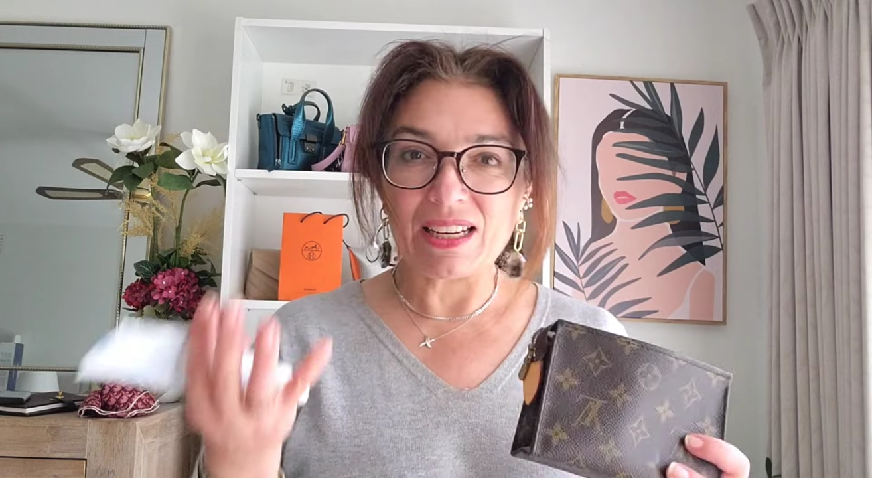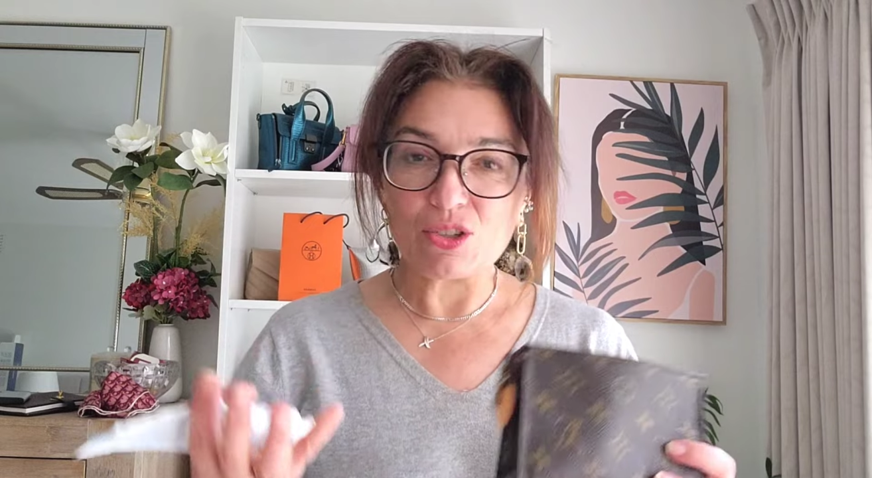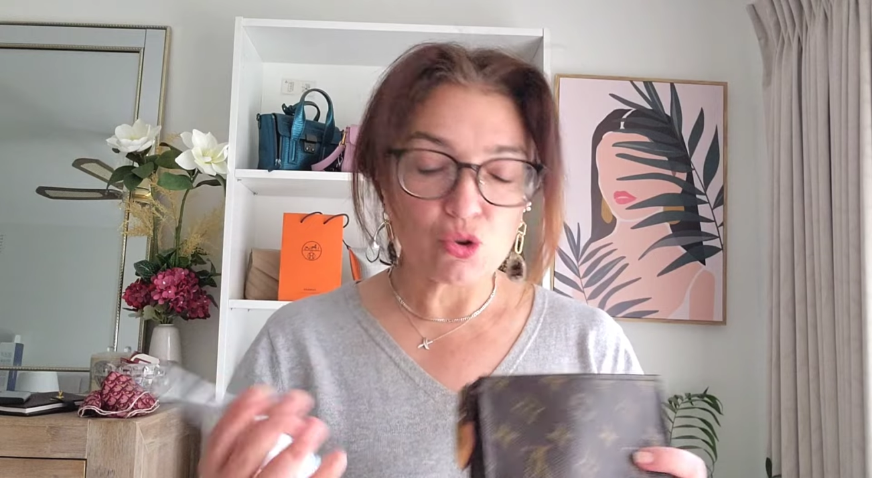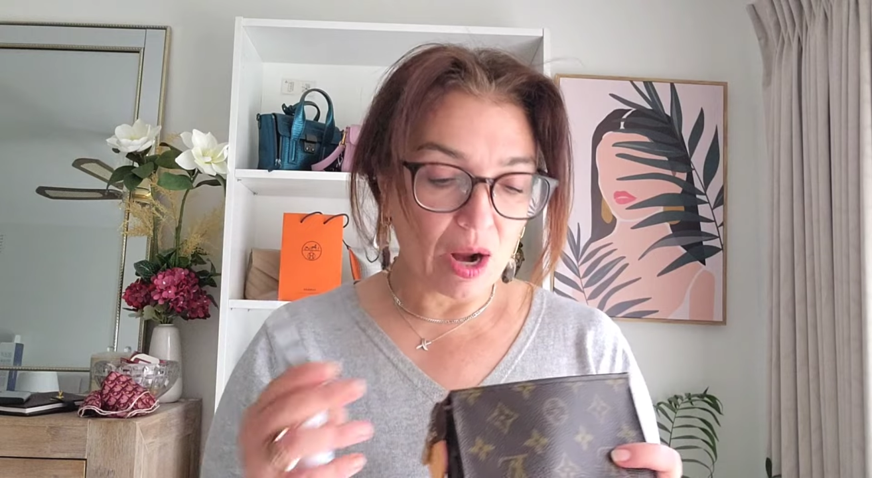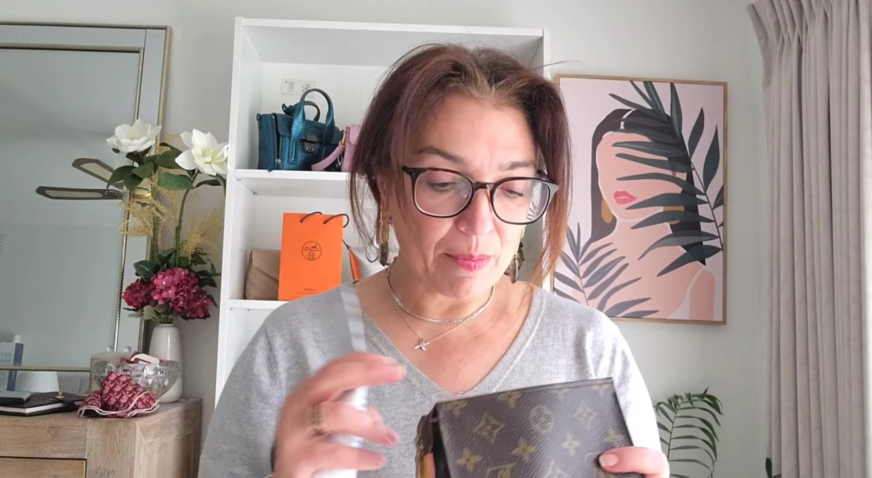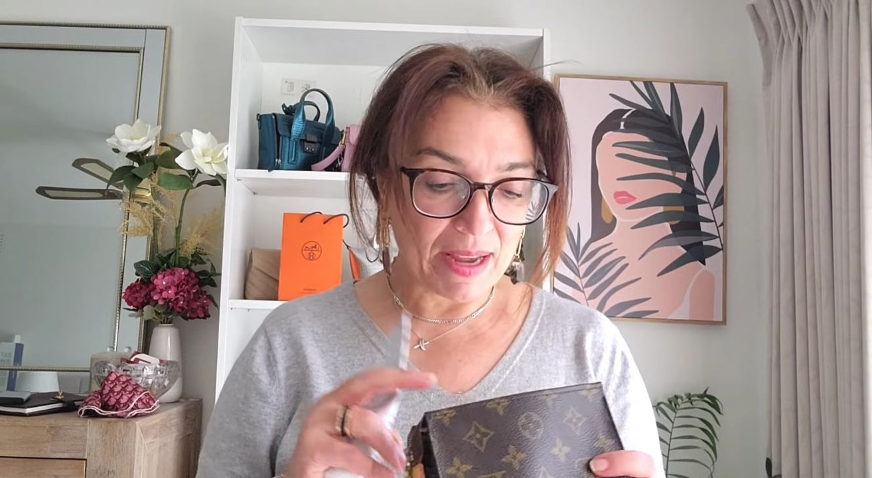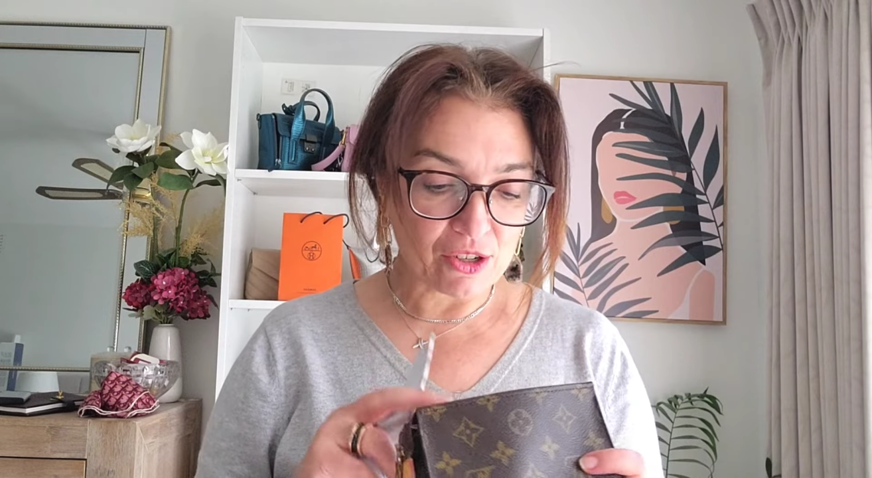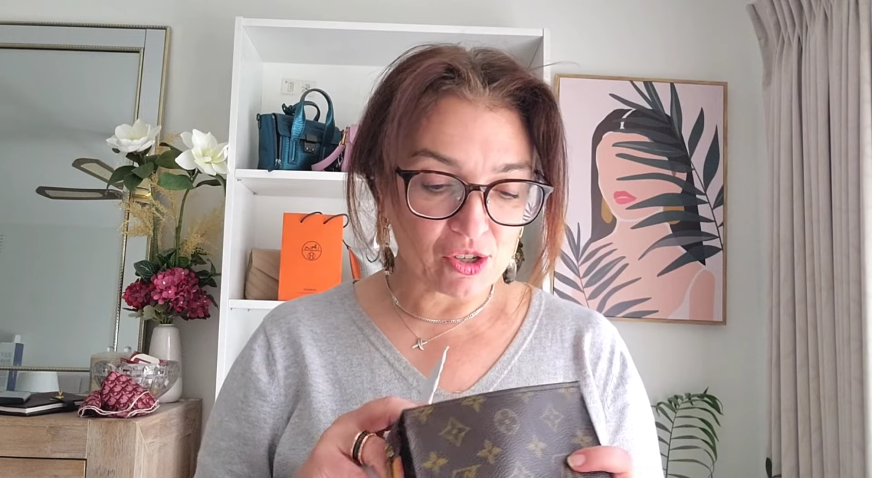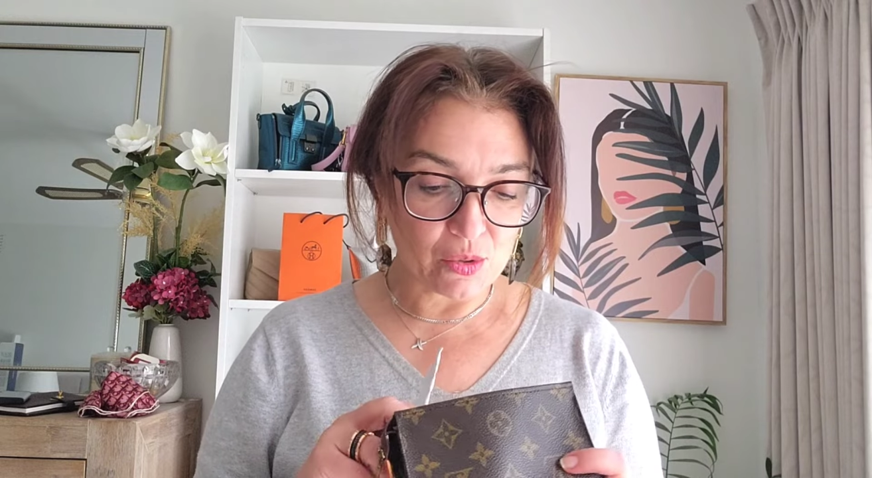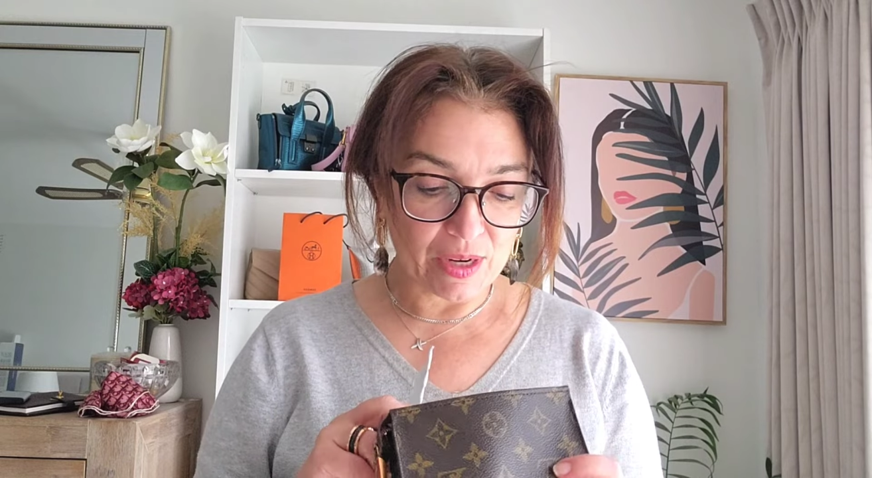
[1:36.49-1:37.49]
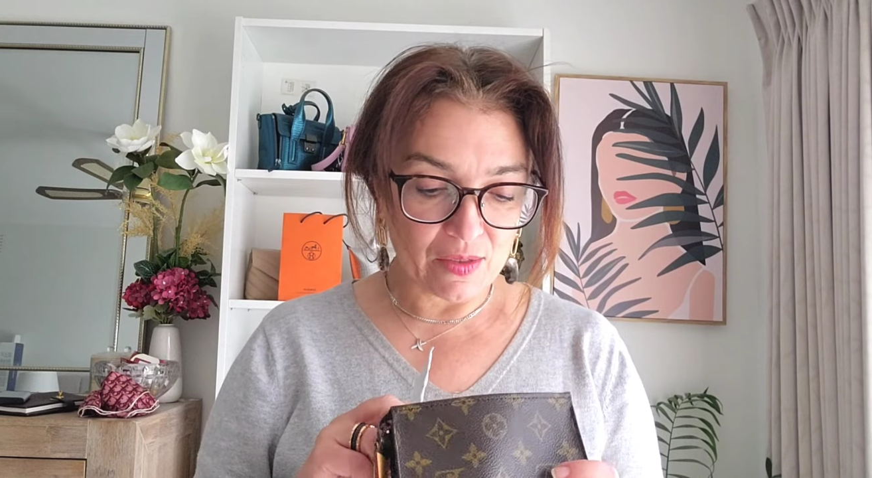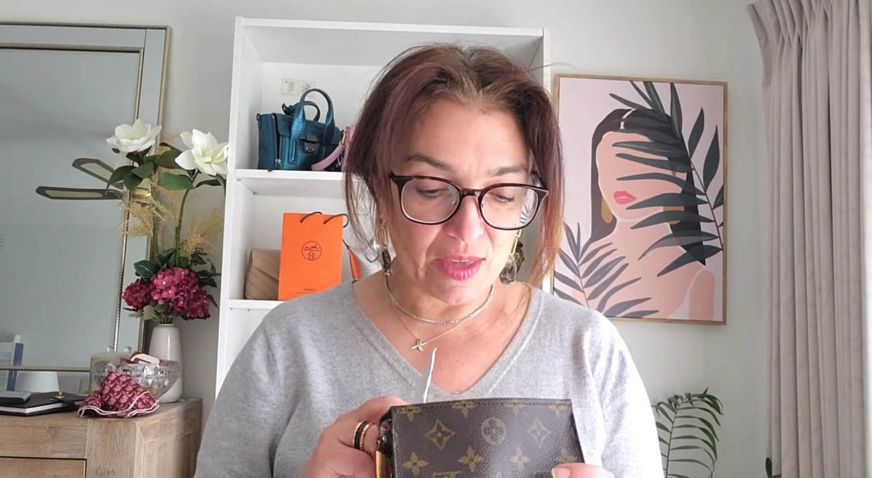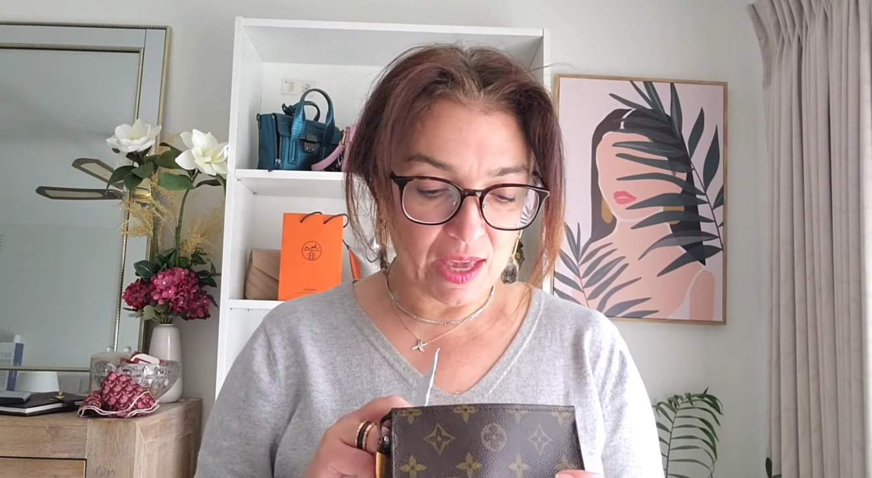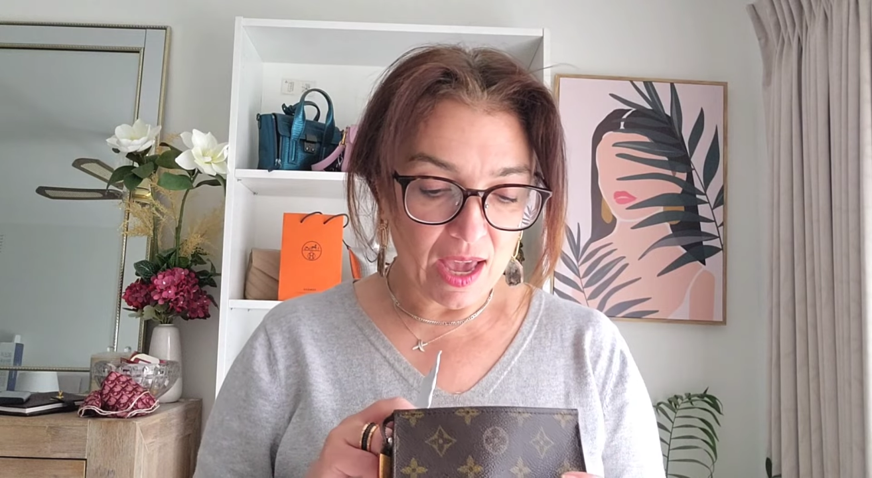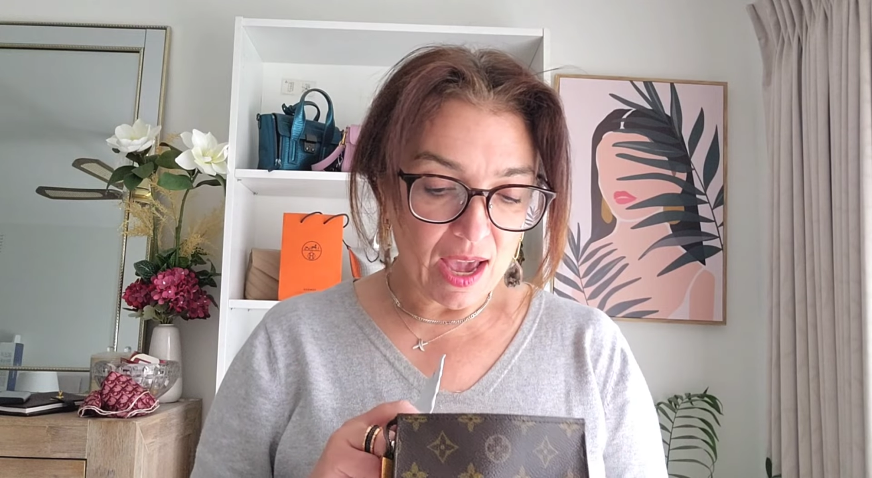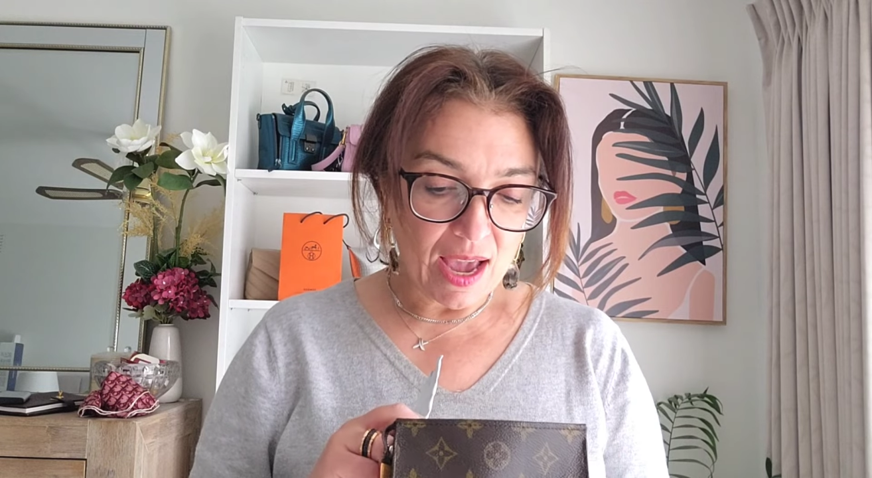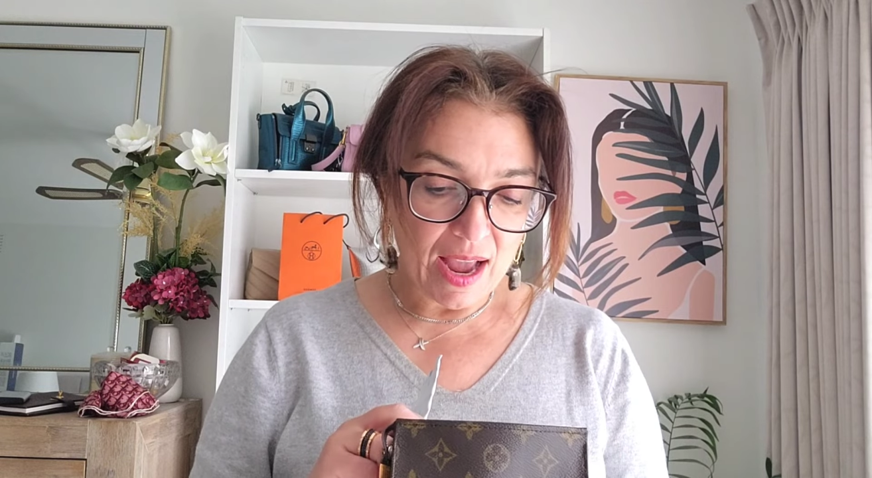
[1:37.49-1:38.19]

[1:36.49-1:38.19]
any dry patches or anything.